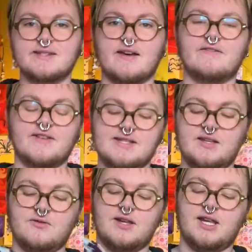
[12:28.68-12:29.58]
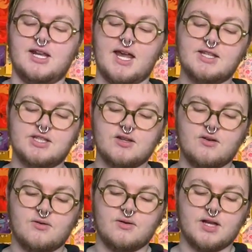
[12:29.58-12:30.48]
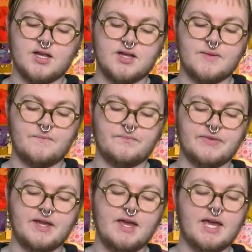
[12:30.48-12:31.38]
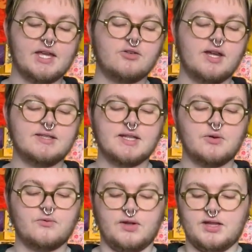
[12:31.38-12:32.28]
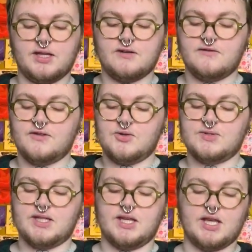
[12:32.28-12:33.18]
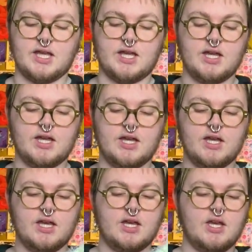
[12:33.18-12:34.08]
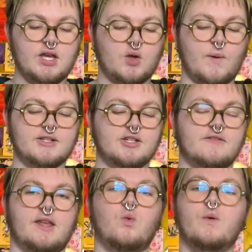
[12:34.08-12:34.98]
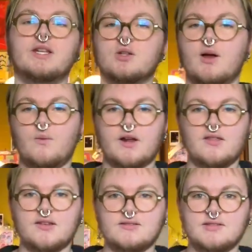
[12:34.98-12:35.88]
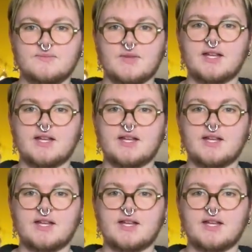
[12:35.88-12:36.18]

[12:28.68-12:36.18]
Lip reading: is that fuzzy green. And so it creates like a really confusing question of like, when do I wear this?